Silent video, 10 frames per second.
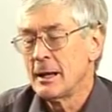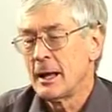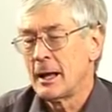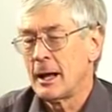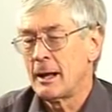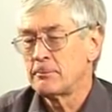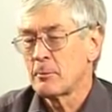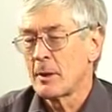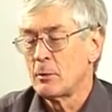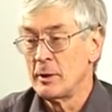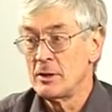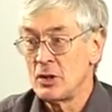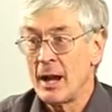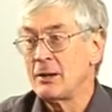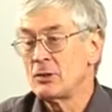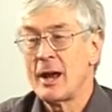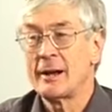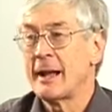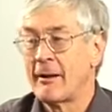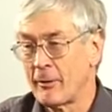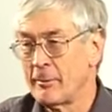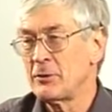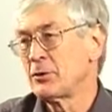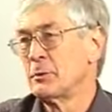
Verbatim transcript: uh, we judge our governments